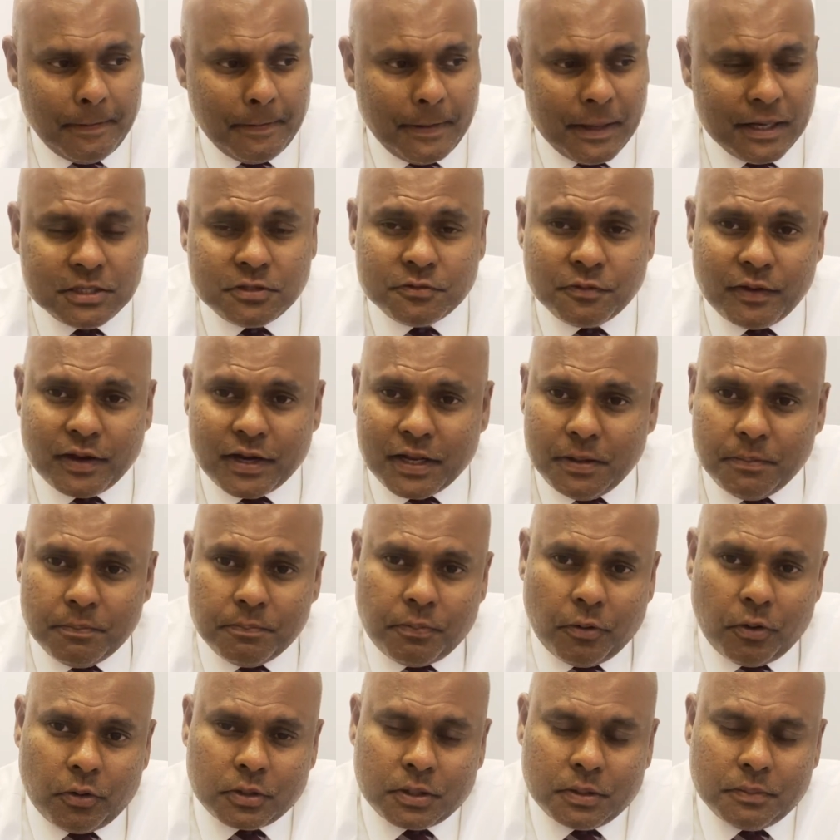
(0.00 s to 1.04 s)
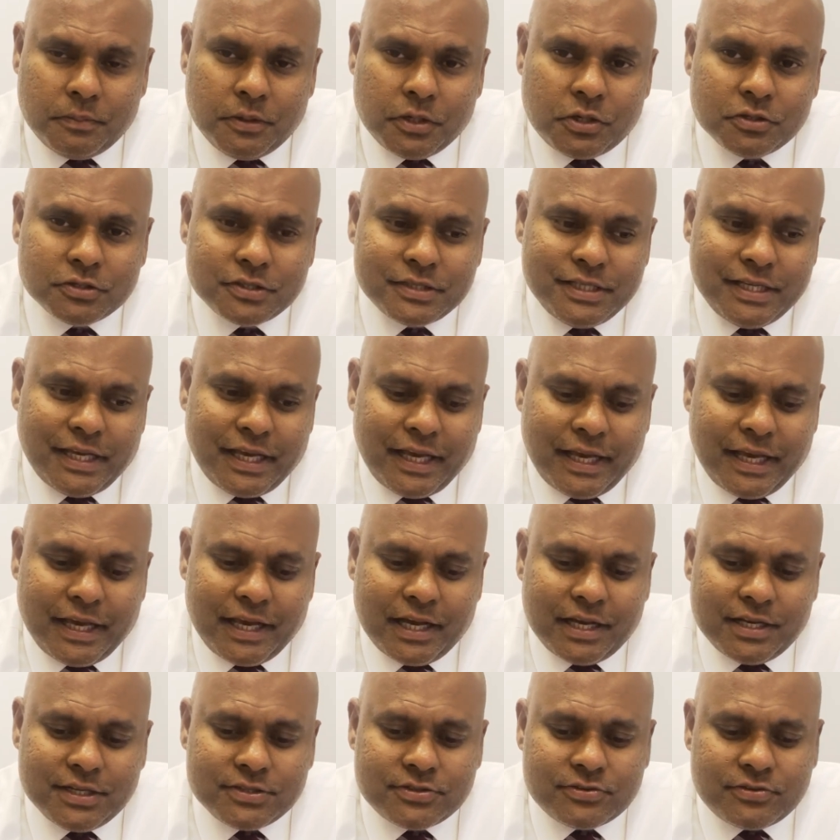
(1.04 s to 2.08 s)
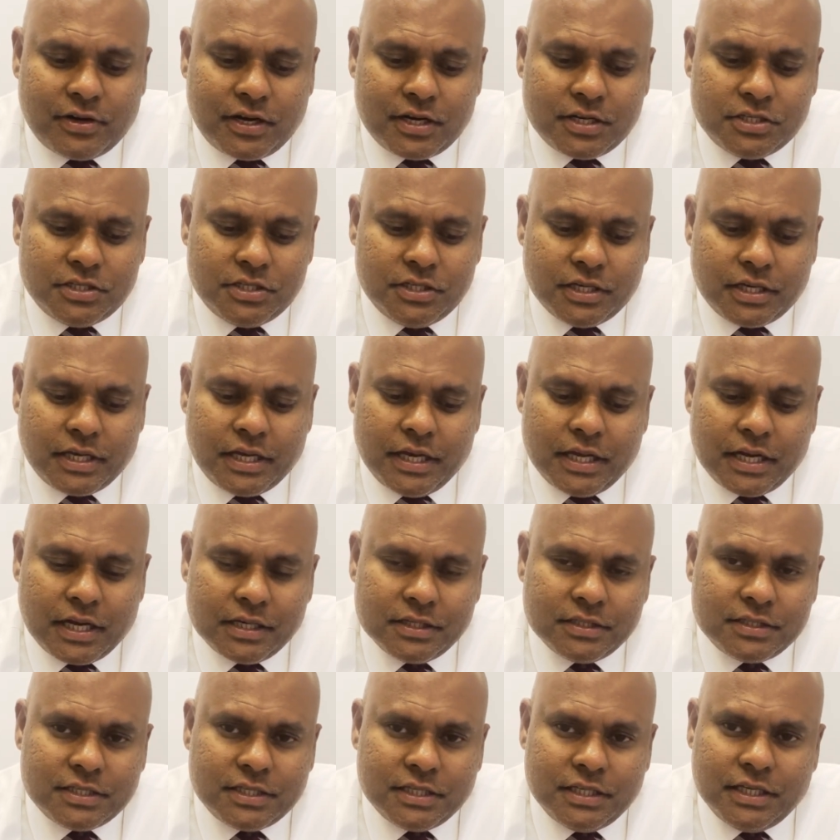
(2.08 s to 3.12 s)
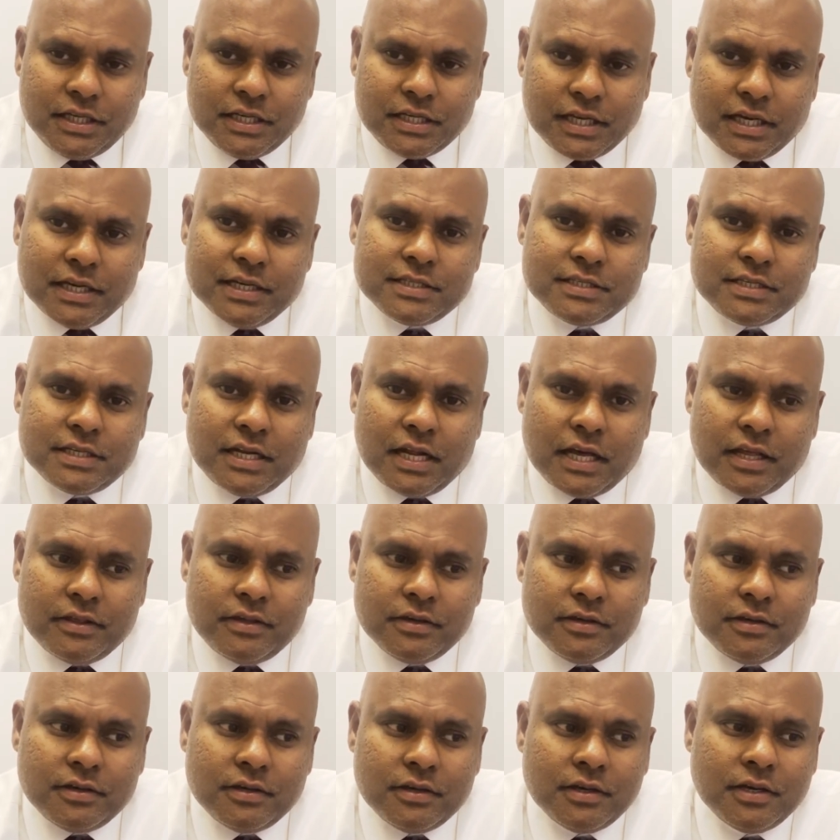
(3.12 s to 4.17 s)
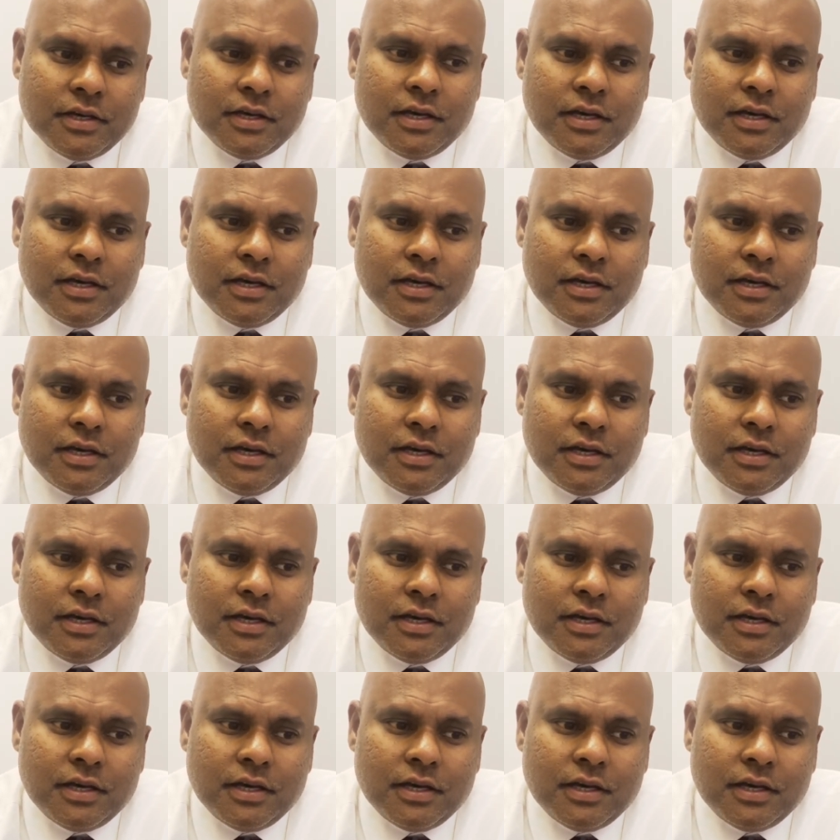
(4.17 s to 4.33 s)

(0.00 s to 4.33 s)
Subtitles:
It's very important, because the AI strategy, again, I see it as another